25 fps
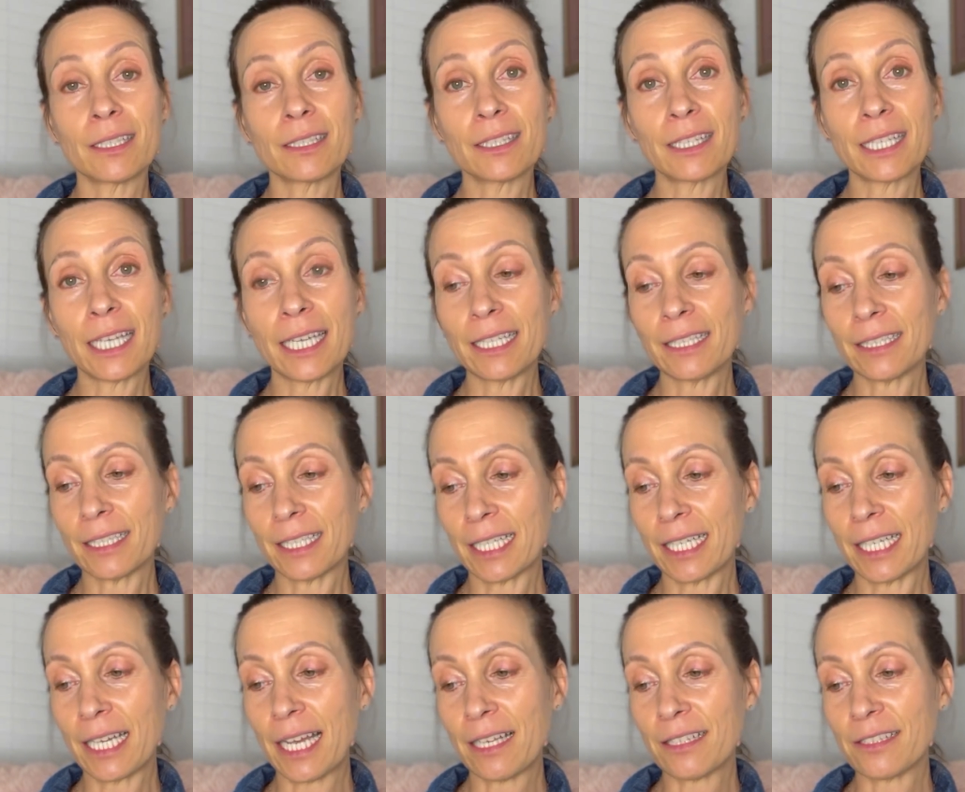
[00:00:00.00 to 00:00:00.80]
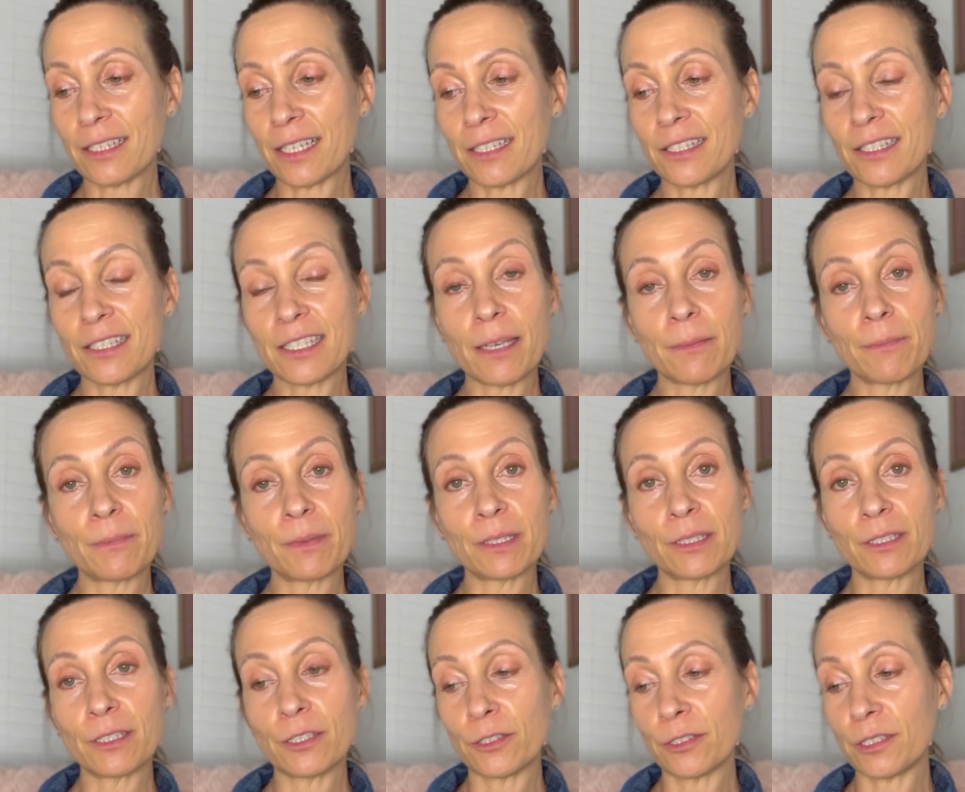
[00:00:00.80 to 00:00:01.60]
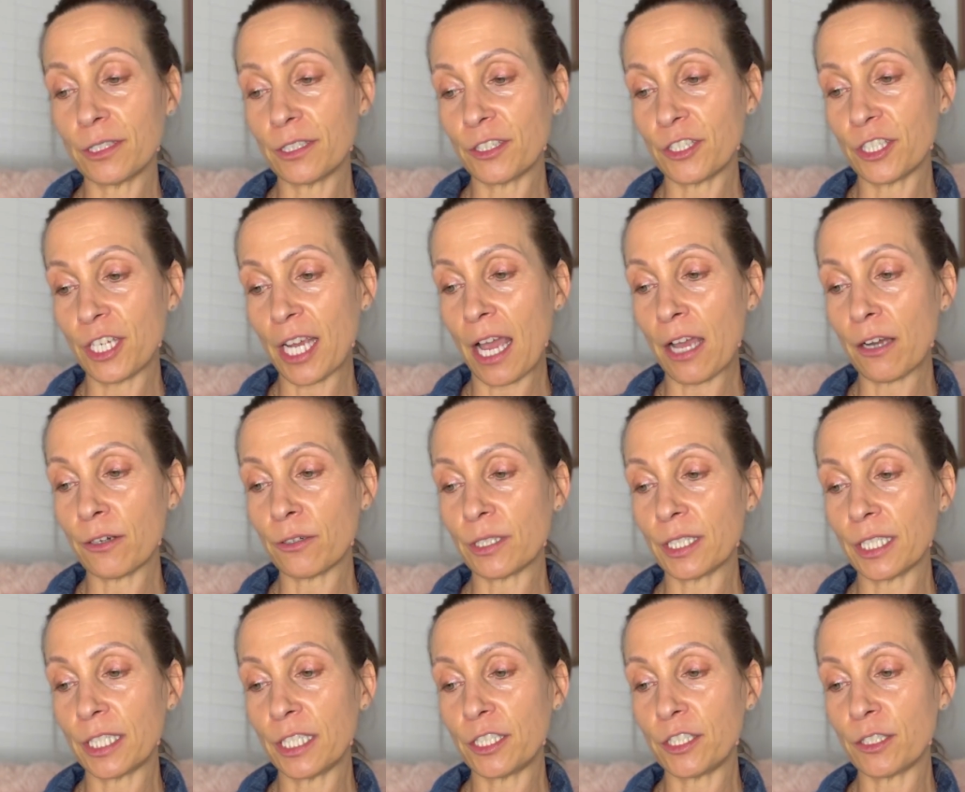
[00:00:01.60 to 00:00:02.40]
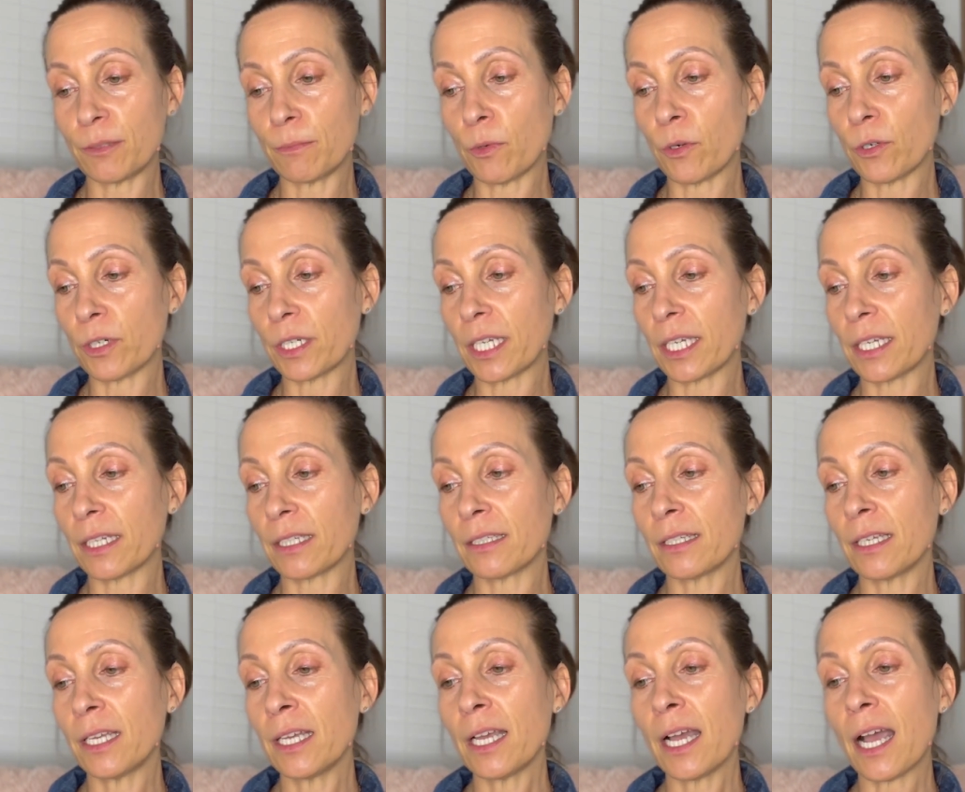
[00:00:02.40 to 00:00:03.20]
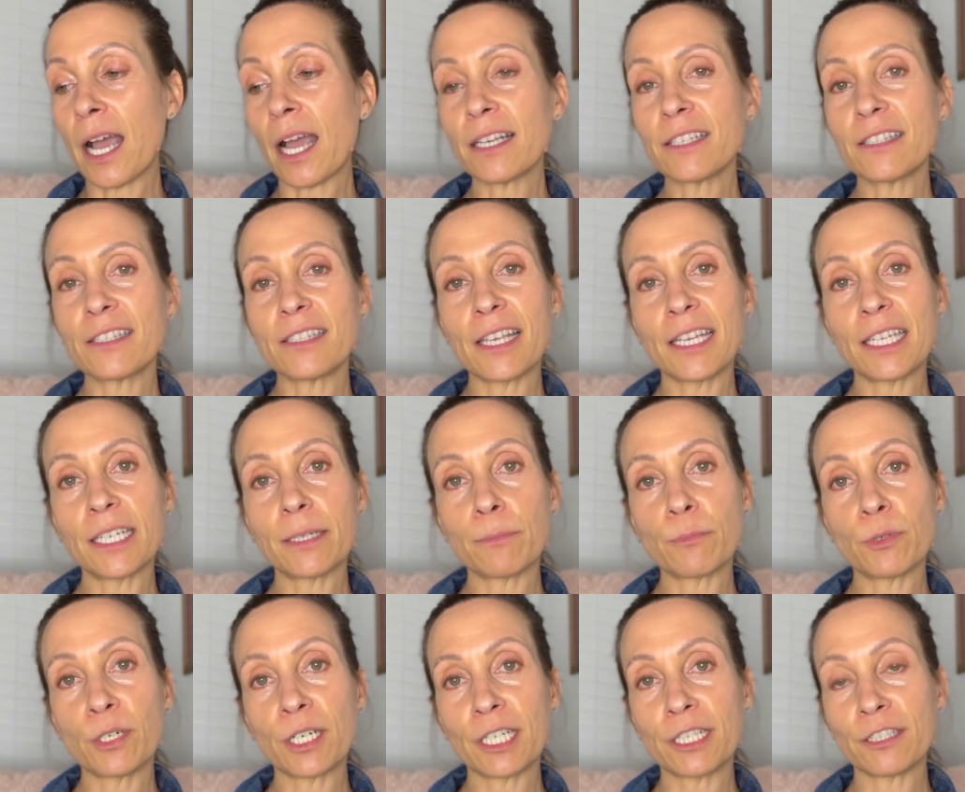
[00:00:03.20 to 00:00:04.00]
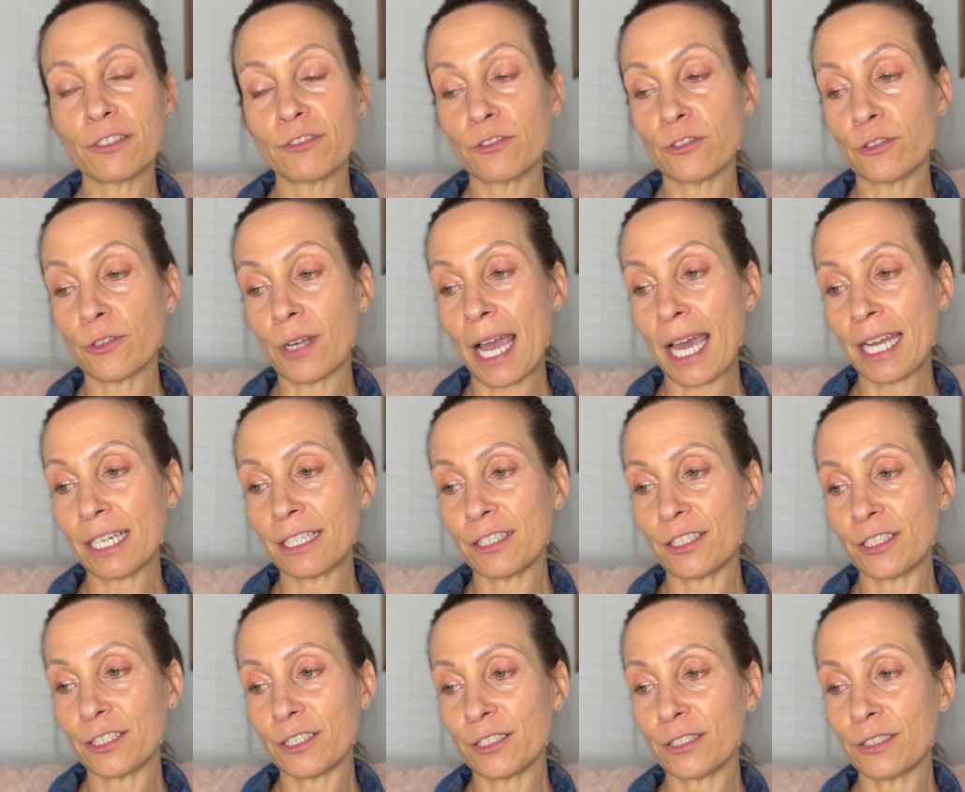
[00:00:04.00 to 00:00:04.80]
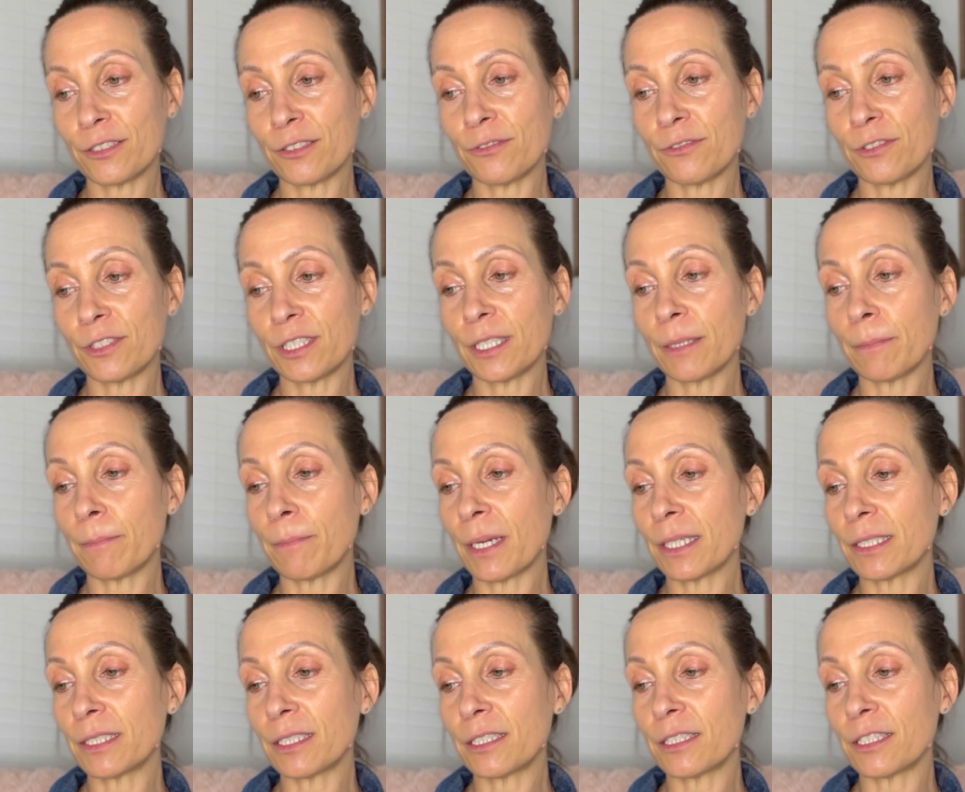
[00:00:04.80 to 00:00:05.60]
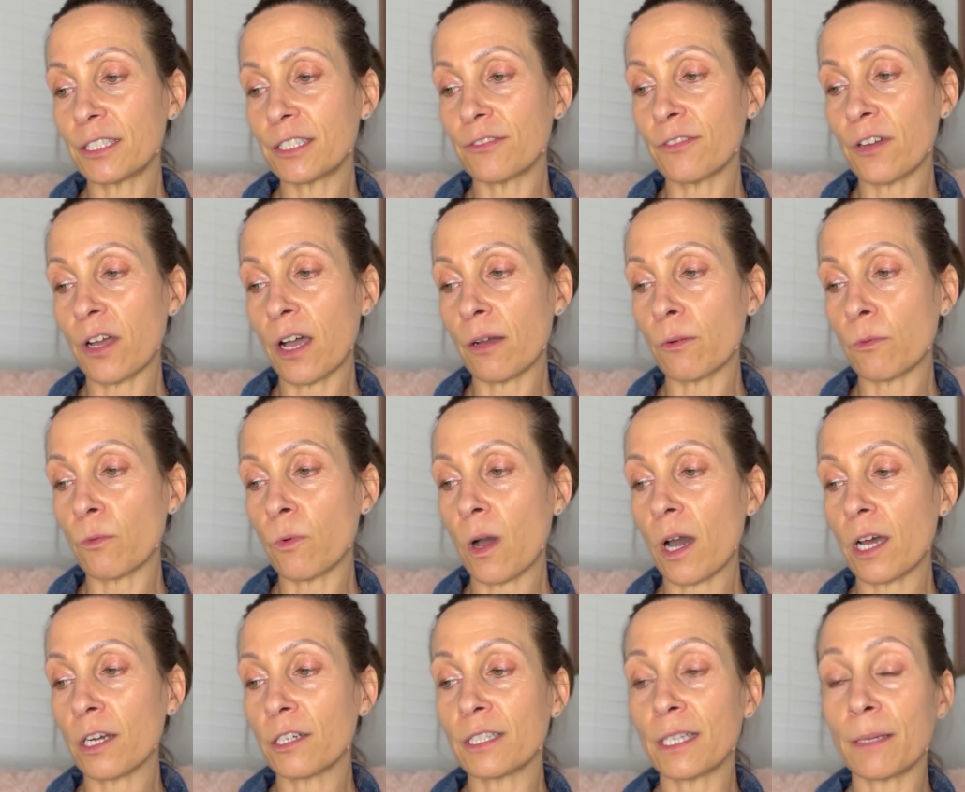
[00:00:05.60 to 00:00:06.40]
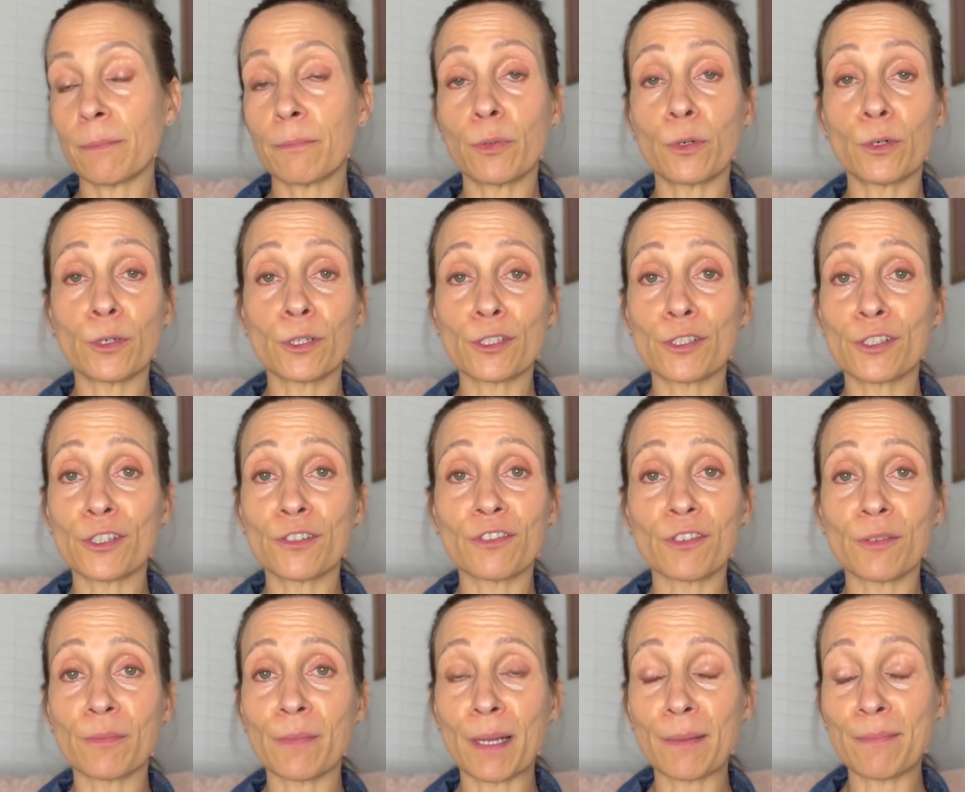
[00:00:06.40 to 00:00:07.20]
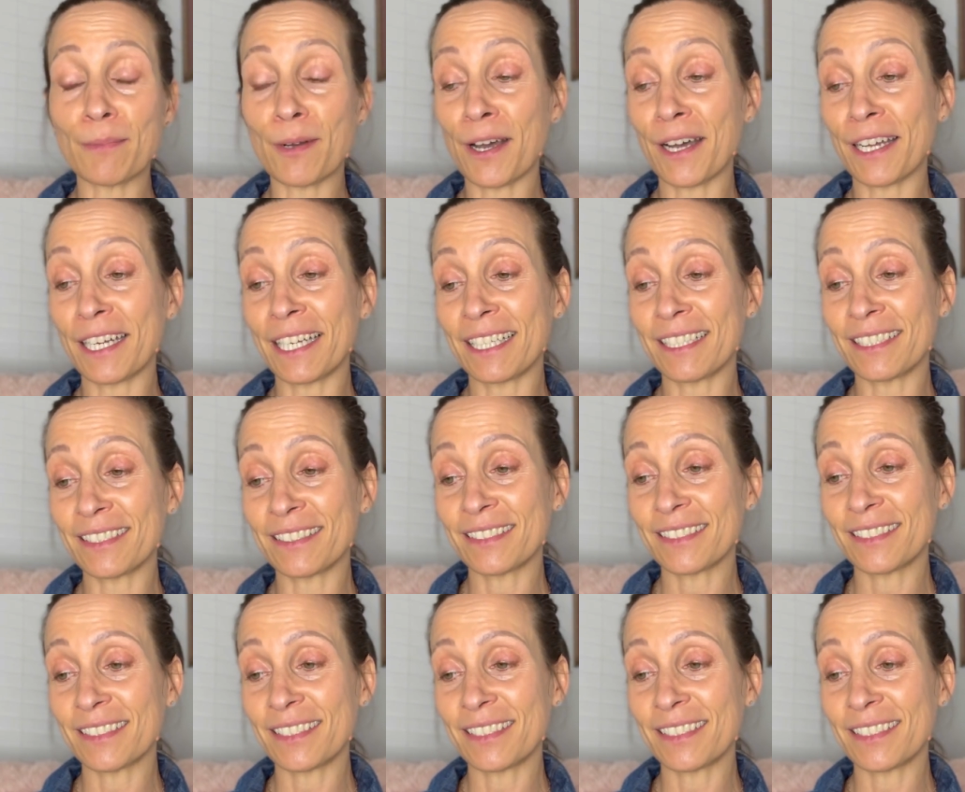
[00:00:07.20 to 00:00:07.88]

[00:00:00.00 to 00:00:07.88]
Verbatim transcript: Lately, as I step into the shower each morning, I say a prayer of gratitude for the abundance of hot water that pours over my body,